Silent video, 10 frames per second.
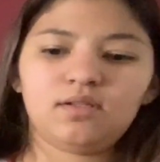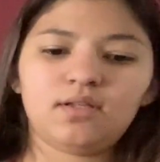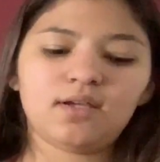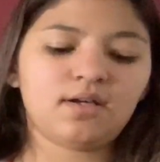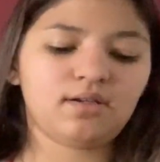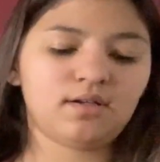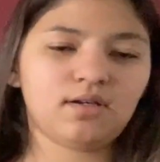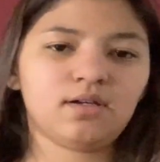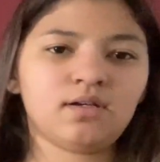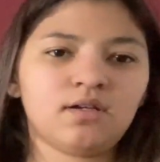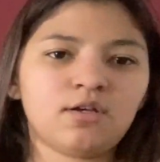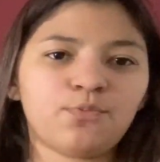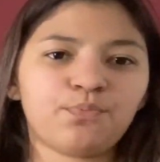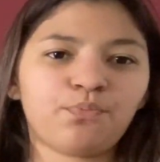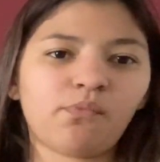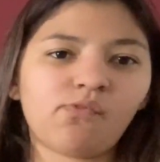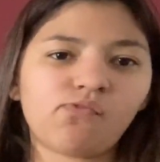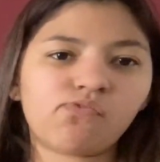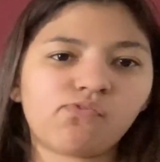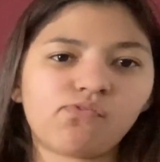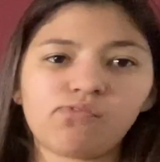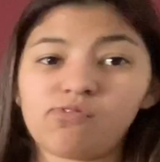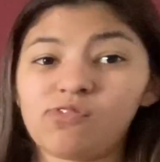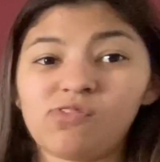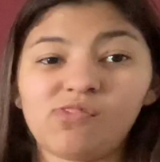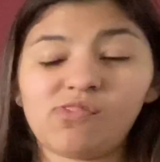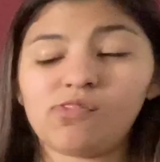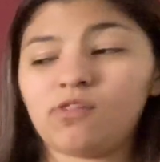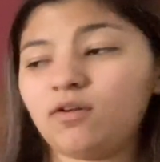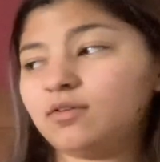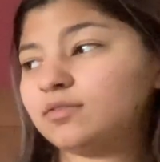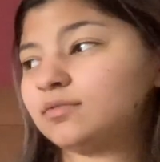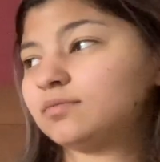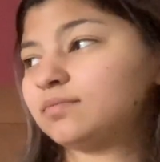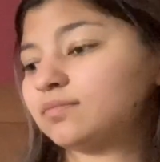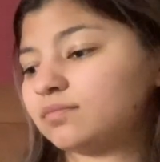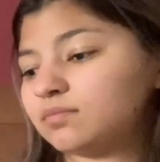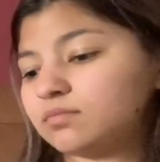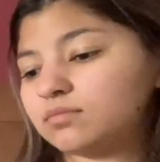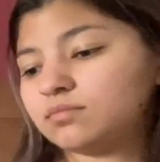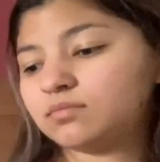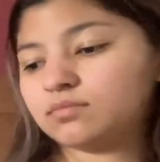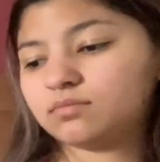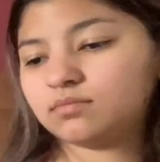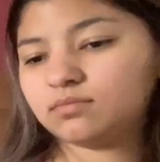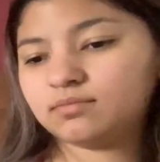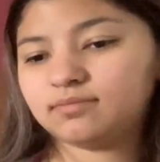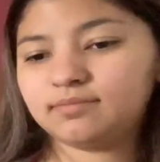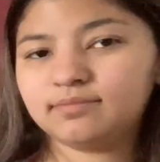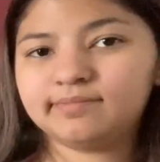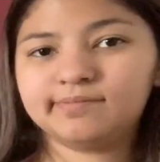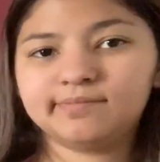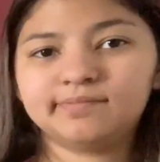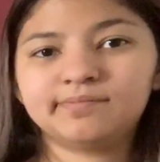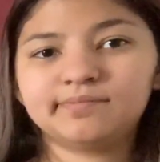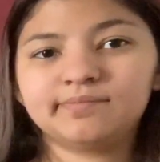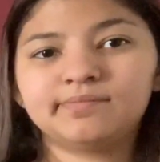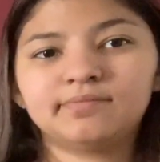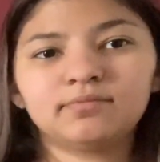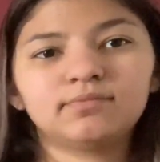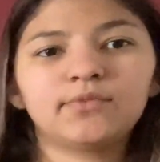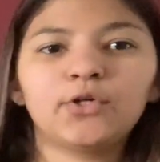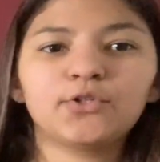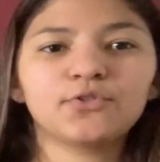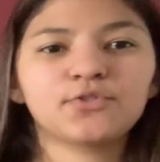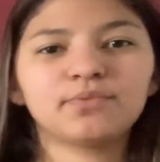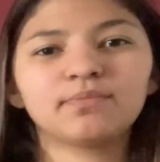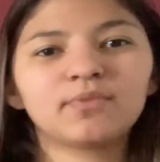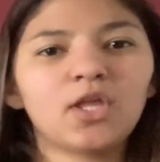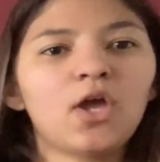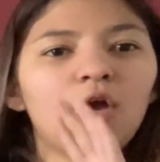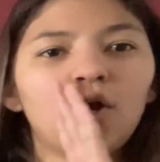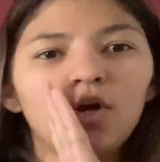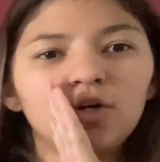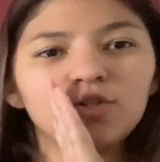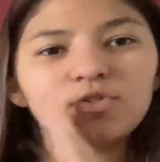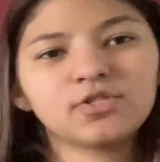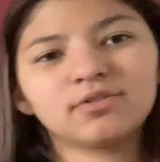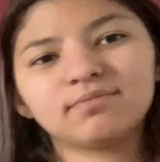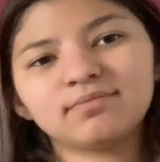(not speaking)